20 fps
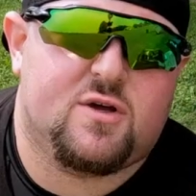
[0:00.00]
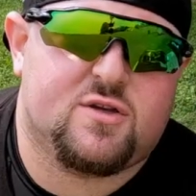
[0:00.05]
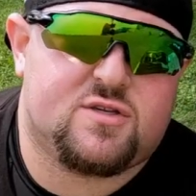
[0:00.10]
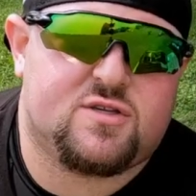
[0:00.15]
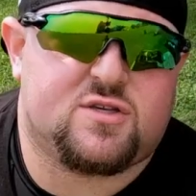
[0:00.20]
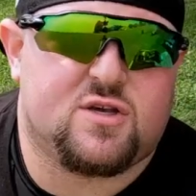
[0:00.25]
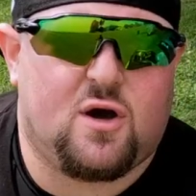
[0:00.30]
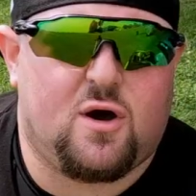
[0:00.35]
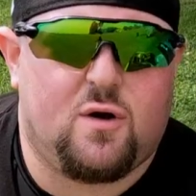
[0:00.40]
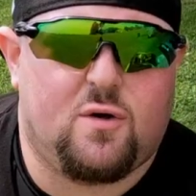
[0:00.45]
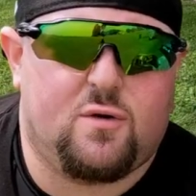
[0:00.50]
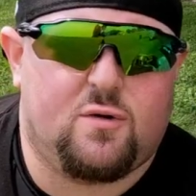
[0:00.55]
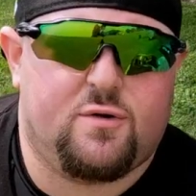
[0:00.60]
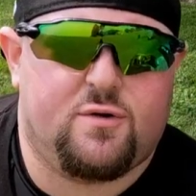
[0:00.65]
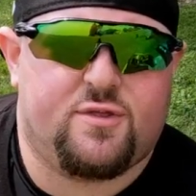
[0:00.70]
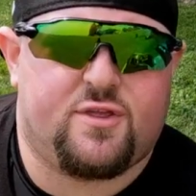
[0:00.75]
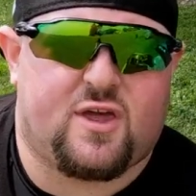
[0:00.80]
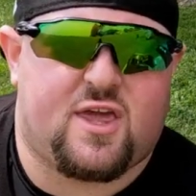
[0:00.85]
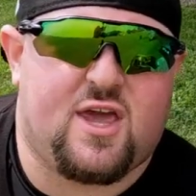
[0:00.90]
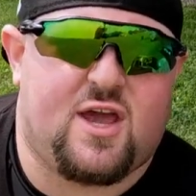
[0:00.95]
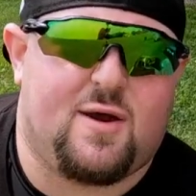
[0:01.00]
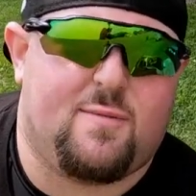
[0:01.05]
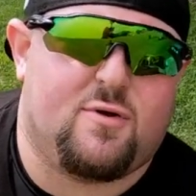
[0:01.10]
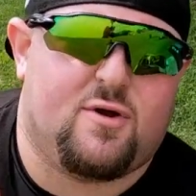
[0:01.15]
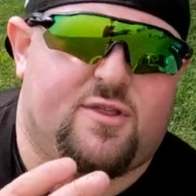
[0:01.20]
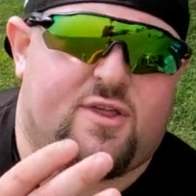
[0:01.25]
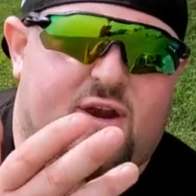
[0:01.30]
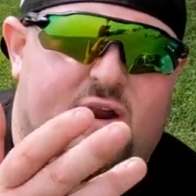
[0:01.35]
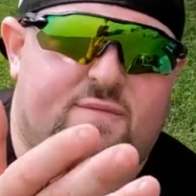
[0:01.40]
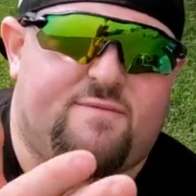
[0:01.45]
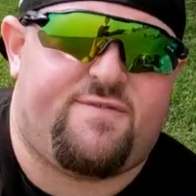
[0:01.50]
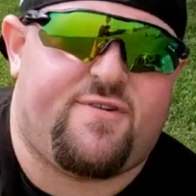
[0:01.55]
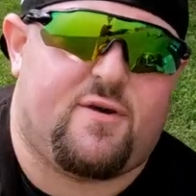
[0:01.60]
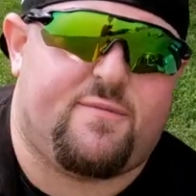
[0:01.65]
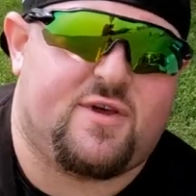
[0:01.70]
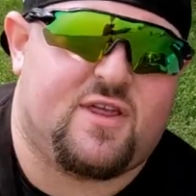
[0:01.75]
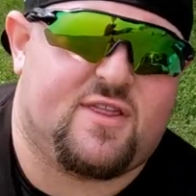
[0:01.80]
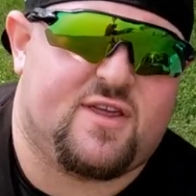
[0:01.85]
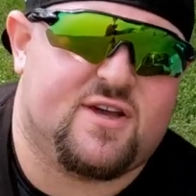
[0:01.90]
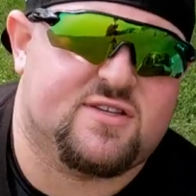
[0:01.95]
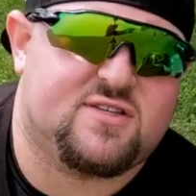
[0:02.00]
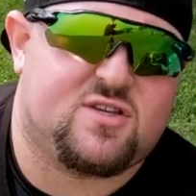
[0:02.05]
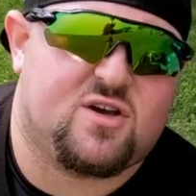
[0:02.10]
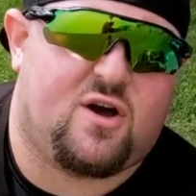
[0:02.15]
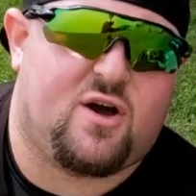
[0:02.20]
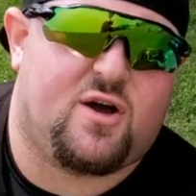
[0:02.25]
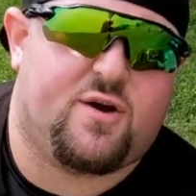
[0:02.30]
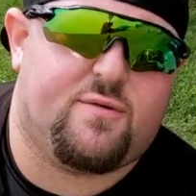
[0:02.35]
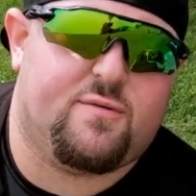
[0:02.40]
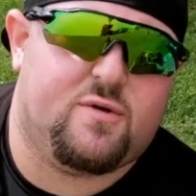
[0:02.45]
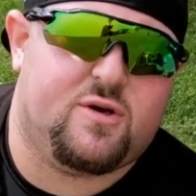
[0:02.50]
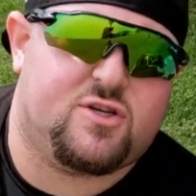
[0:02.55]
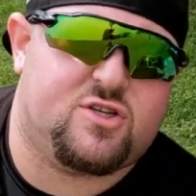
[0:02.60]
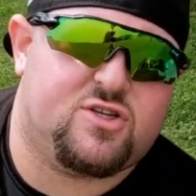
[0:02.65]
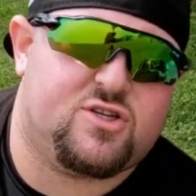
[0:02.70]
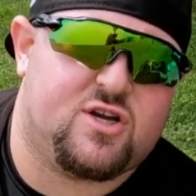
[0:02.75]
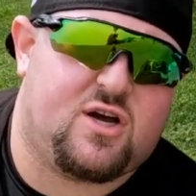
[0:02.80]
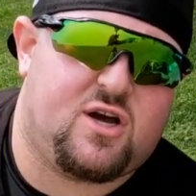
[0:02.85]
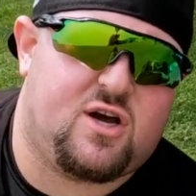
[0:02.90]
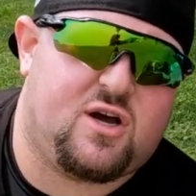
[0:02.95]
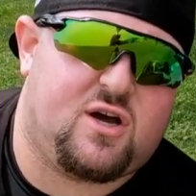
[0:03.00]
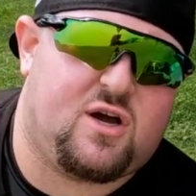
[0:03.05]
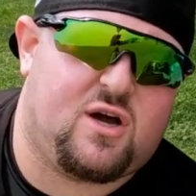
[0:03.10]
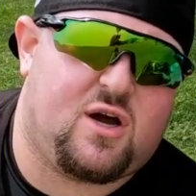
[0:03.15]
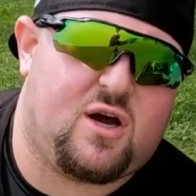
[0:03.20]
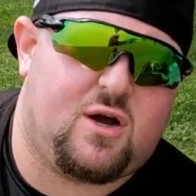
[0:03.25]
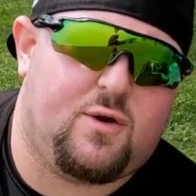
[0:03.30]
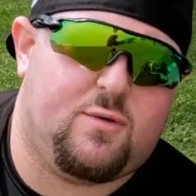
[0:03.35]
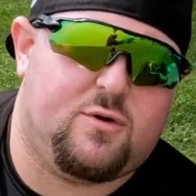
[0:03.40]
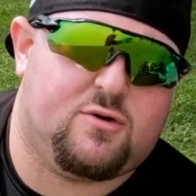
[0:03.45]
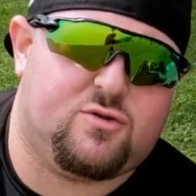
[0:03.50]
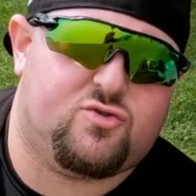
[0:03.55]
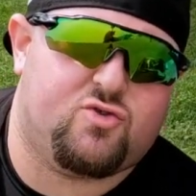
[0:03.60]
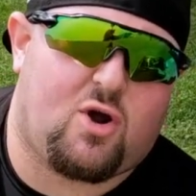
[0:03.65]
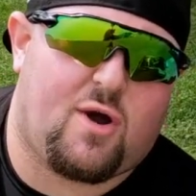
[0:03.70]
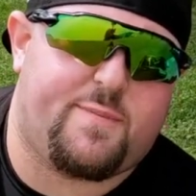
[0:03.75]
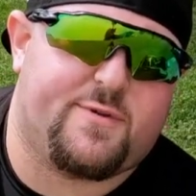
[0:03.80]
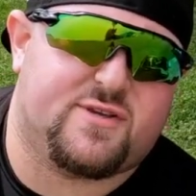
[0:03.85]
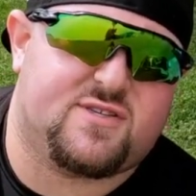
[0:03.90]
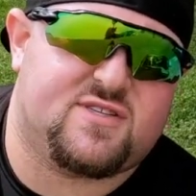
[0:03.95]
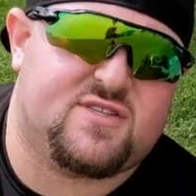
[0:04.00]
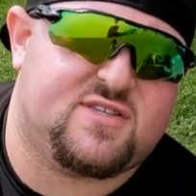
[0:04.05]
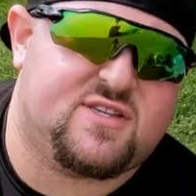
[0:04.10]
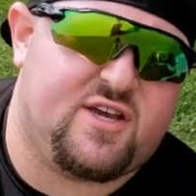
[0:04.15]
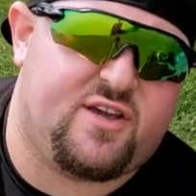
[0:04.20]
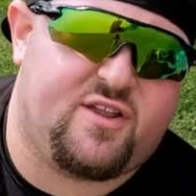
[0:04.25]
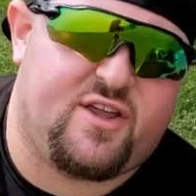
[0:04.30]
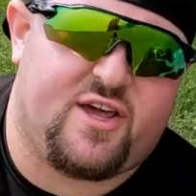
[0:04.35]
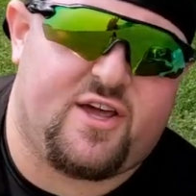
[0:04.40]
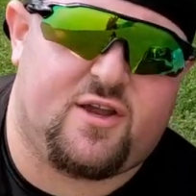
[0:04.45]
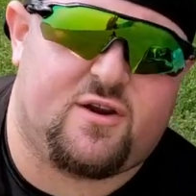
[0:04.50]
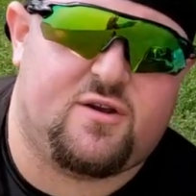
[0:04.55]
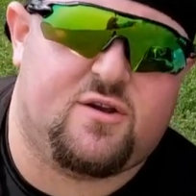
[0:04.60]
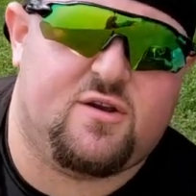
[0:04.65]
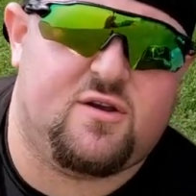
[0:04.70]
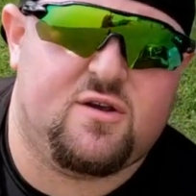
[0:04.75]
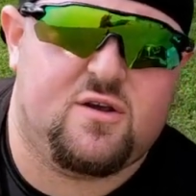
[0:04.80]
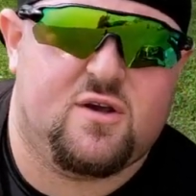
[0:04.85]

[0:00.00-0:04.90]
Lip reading: So the camera that I'm filming this on, which I will drop a still in